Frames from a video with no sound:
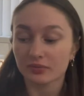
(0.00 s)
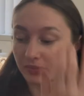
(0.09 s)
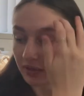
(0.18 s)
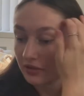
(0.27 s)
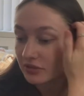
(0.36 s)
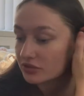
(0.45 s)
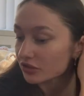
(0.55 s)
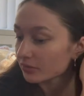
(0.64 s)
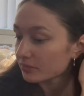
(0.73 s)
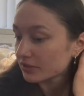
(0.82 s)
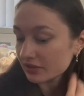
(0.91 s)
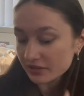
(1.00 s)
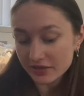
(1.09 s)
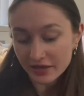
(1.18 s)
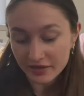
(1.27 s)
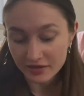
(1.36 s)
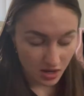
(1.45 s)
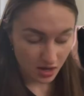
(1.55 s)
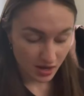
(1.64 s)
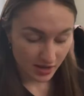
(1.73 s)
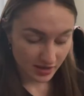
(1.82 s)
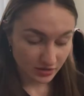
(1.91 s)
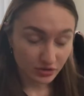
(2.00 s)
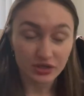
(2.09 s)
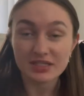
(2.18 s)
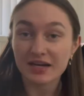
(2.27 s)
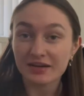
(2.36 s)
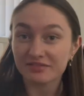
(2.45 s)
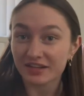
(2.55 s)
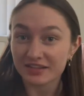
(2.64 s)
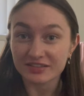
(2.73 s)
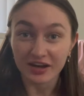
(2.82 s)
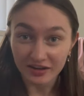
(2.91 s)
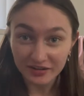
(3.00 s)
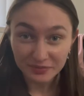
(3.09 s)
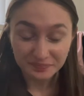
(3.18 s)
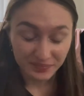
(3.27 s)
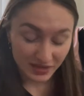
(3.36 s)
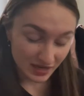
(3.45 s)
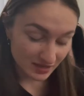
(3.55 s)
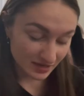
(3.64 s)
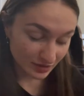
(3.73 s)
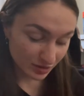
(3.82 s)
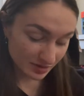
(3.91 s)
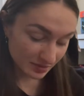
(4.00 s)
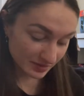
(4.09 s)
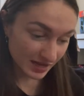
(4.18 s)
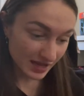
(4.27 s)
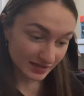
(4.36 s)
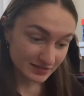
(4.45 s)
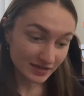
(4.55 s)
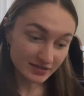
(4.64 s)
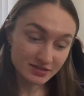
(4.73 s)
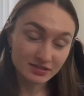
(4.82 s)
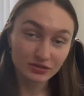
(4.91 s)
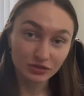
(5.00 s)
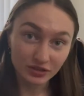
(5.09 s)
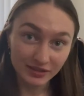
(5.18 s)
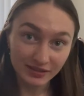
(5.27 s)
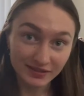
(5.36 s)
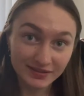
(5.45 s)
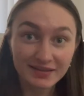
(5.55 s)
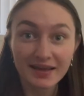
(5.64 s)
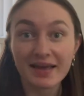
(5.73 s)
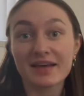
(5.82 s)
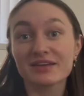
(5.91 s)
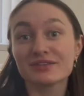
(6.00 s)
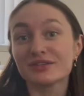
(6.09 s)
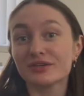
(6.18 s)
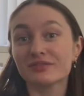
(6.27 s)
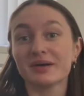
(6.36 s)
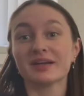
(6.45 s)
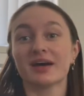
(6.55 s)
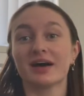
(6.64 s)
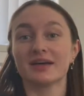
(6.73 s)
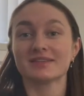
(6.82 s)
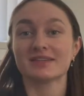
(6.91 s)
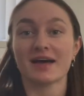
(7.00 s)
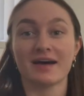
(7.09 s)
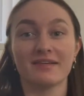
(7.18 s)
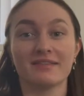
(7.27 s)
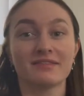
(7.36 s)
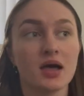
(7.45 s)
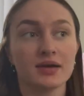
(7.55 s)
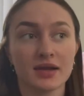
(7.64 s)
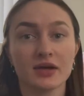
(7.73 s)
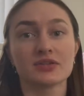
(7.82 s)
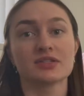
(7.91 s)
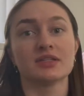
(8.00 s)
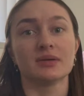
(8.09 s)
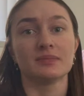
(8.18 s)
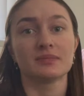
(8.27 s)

my other job the other day, I noticed I had a flat tire and then I got my mechanic dad to look at it and two of my tires have nails in them.